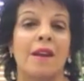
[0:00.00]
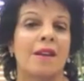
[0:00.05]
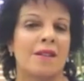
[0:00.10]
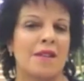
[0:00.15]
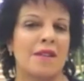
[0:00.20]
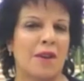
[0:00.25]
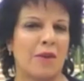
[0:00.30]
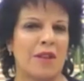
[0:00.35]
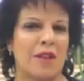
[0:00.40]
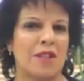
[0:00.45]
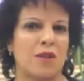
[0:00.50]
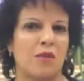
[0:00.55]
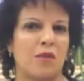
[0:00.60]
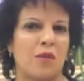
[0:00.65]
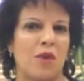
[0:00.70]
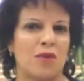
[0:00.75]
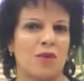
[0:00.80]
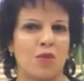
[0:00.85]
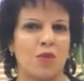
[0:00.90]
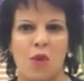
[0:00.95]
So the question
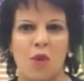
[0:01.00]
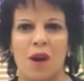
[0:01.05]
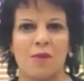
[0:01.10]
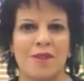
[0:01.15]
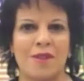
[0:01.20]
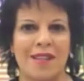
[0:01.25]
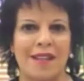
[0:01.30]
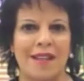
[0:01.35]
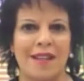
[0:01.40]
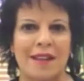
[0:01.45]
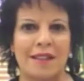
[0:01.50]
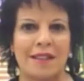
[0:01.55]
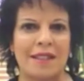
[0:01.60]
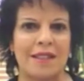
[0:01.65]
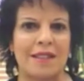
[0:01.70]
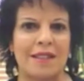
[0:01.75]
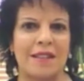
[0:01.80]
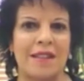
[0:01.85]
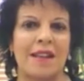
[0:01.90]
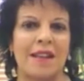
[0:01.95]
was, why was
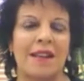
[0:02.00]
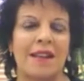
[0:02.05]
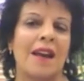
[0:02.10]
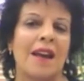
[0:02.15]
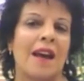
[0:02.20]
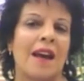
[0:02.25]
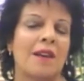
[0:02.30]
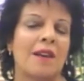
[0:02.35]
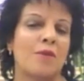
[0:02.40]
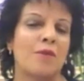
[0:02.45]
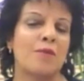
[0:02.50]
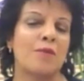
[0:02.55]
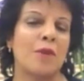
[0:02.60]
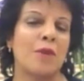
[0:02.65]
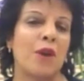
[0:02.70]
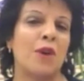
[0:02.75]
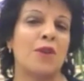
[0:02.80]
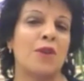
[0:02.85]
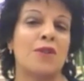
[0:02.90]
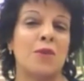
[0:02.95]
that? And it was
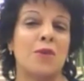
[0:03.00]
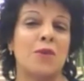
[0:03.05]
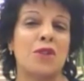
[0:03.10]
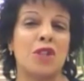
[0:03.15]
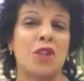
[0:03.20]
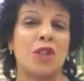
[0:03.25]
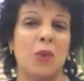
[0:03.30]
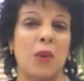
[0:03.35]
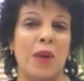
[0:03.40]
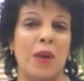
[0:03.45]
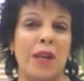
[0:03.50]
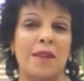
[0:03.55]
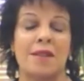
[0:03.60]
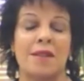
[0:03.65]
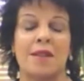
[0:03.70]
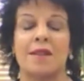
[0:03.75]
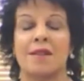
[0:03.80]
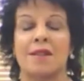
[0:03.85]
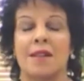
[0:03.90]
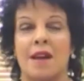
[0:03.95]
because it was too
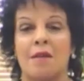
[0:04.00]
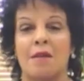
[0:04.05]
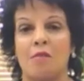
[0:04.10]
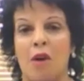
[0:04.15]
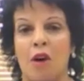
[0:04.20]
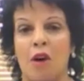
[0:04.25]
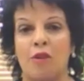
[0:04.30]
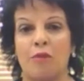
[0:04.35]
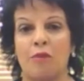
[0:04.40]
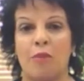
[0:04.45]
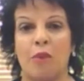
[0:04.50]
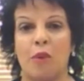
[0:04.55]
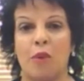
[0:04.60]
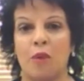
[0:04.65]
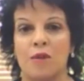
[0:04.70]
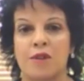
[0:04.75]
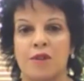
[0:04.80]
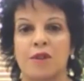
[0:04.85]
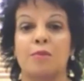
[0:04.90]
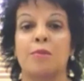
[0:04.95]
easy to get
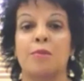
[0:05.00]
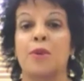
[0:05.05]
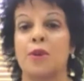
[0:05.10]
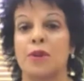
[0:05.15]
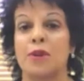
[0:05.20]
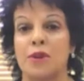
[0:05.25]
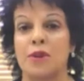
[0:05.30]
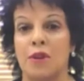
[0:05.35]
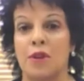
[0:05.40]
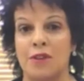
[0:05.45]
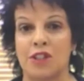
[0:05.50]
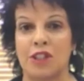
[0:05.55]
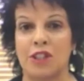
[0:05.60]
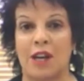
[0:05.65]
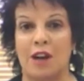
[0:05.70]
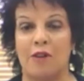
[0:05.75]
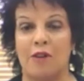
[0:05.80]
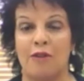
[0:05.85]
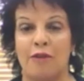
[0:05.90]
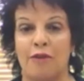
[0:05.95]
mothballed and put on the
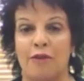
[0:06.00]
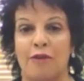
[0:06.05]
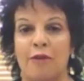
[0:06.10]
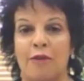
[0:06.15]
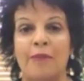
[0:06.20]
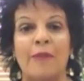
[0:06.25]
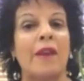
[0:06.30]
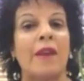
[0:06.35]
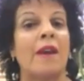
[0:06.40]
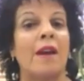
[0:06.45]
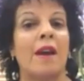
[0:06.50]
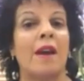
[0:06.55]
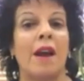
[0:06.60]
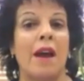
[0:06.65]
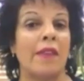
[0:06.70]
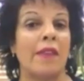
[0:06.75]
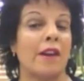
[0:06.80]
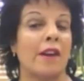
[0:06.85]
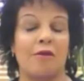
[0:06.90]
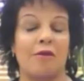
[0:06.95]
shelf,
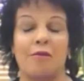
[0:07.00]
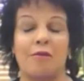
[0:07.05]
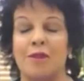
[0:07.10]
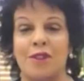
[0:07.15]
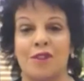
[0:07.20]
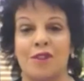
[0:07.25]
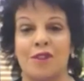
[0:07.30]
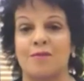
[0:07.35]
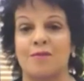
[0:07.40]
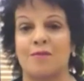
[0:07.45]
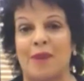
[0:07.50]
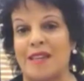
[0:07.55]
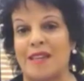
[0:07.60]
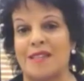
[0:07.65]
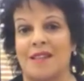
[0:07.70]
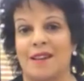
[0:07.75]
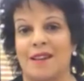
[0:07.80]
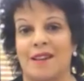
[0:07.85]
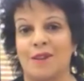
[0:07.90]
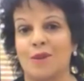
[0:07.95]
and the government just
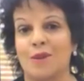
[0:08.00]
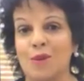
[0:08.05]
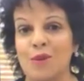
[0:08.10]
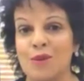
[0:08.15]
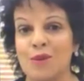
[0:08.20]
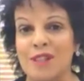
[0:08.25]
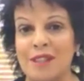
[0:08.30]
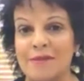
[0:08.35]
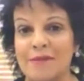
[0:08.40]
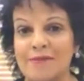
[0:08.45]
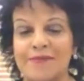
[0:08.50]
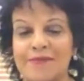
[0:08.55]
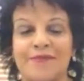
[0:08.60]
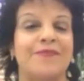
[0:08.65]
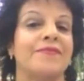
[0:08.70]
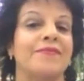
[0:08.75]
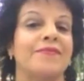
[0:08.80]
basically ignored it.